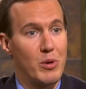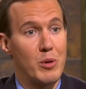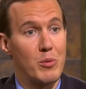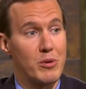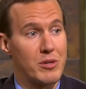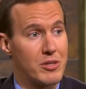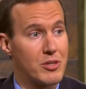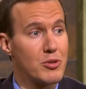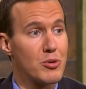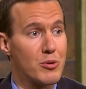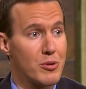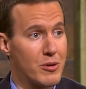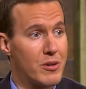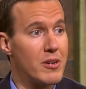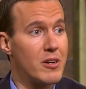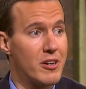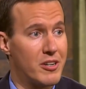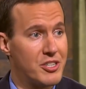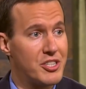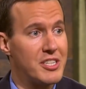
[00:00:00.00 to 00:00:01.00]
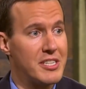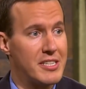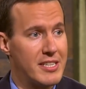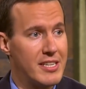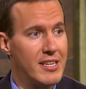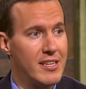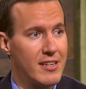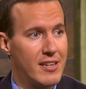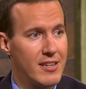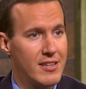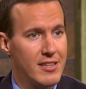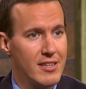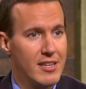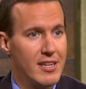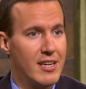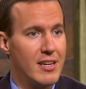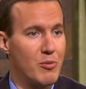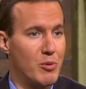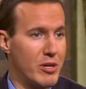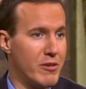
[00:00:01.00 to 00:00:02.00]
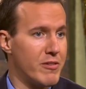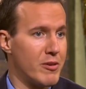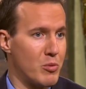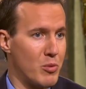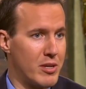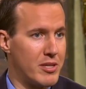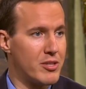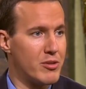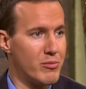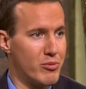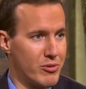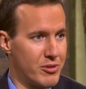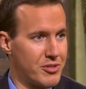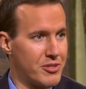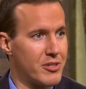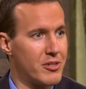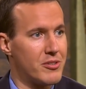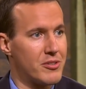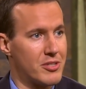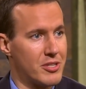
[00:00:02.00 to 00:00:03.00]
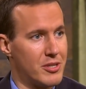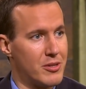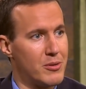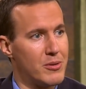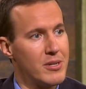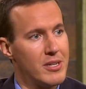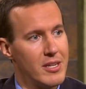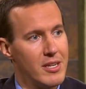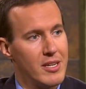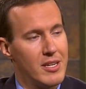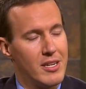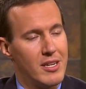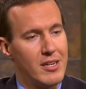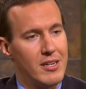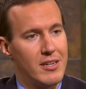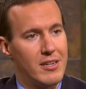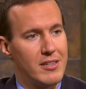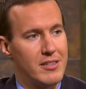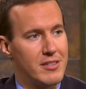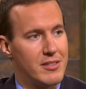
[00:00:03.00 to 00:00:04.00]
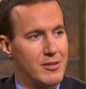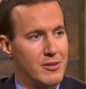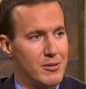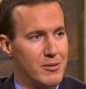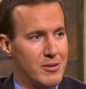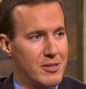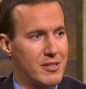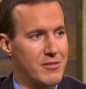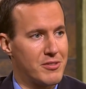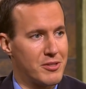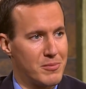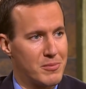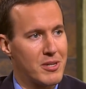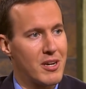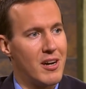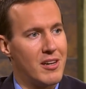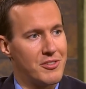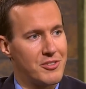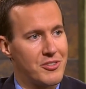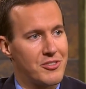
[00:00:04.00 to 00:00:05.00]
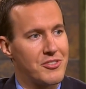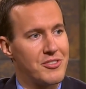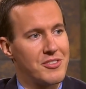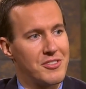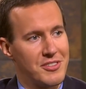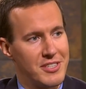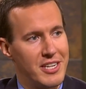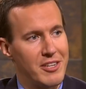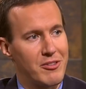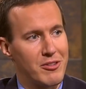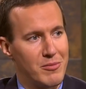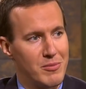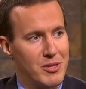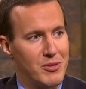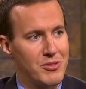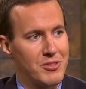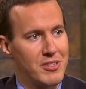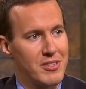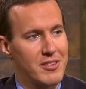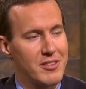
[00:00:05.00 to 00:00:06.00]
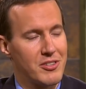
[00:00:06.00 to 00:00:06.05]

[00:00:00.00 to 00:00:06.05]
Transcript: we would tour Argentina, and we even went to Brazil to, uh, to give some concerts in sacred music.